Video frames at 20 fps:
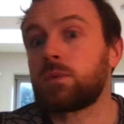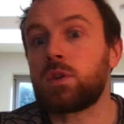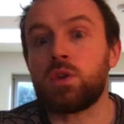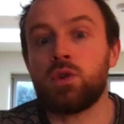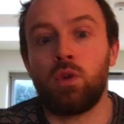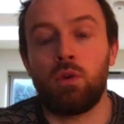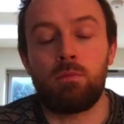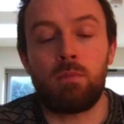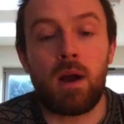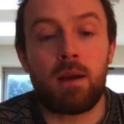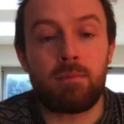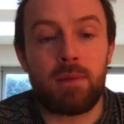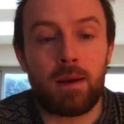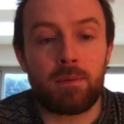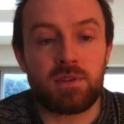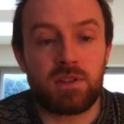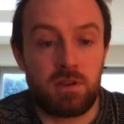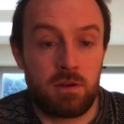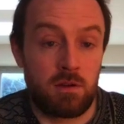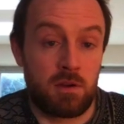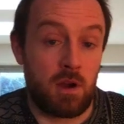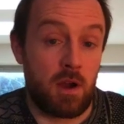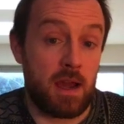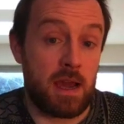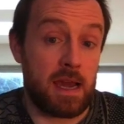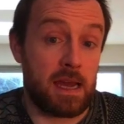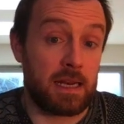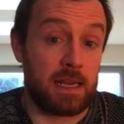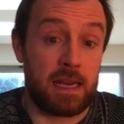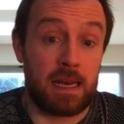mind map, so you can go
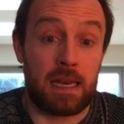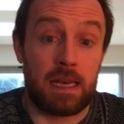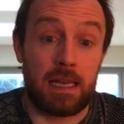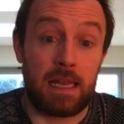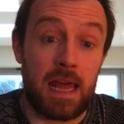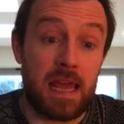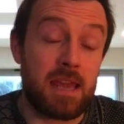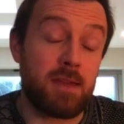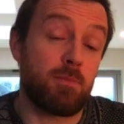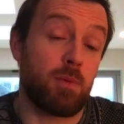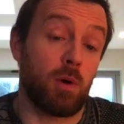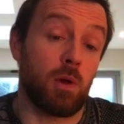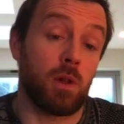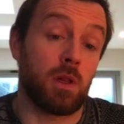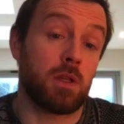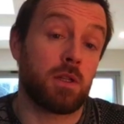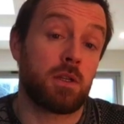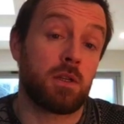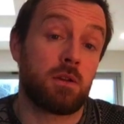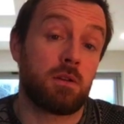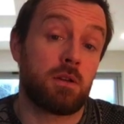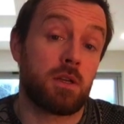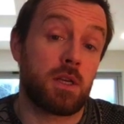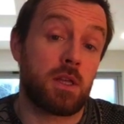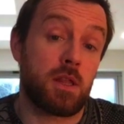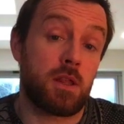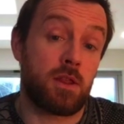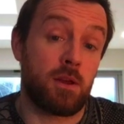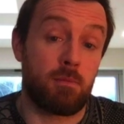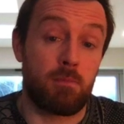ahead and label
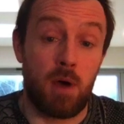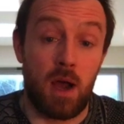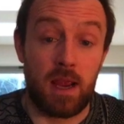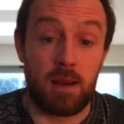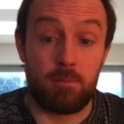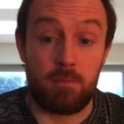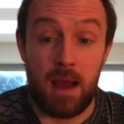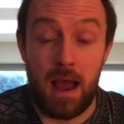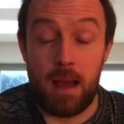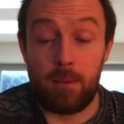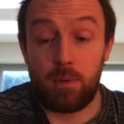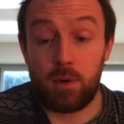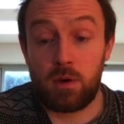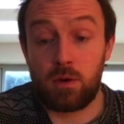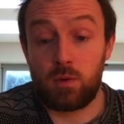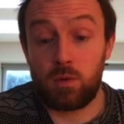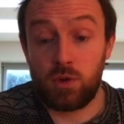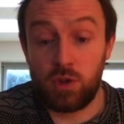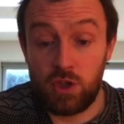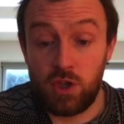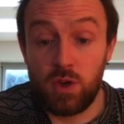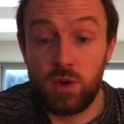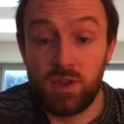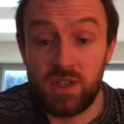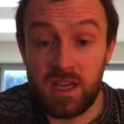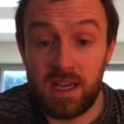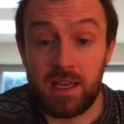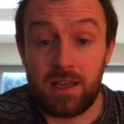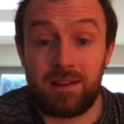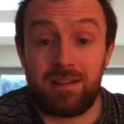the mind map
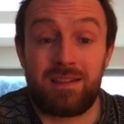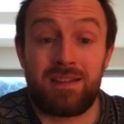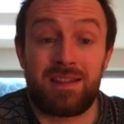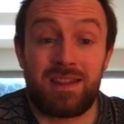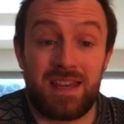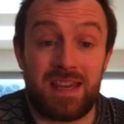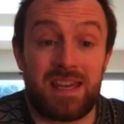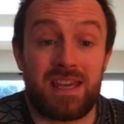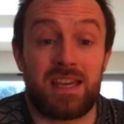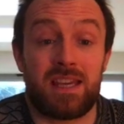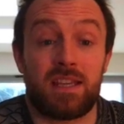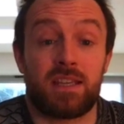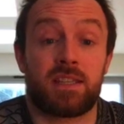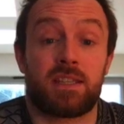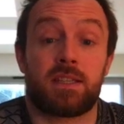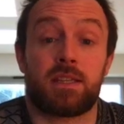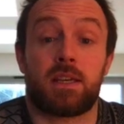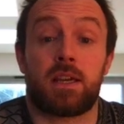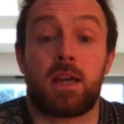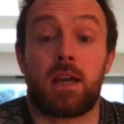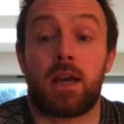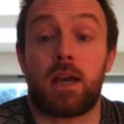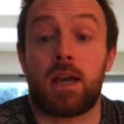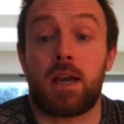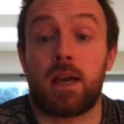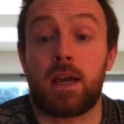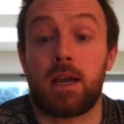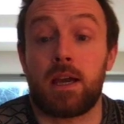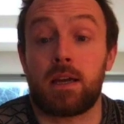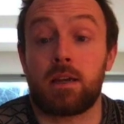using these
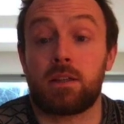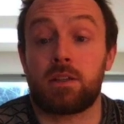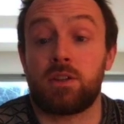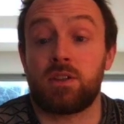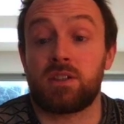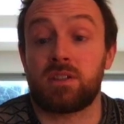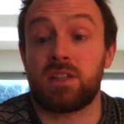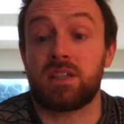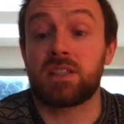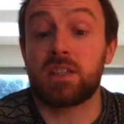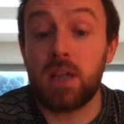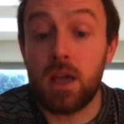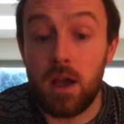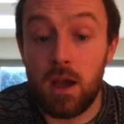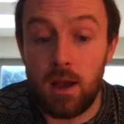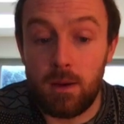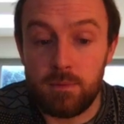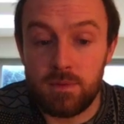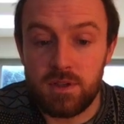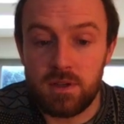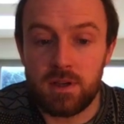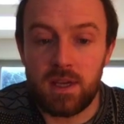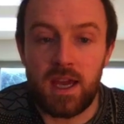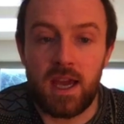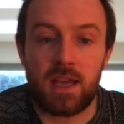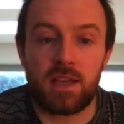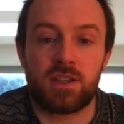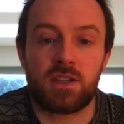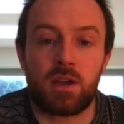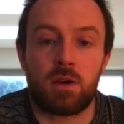terms. Okay,
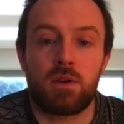so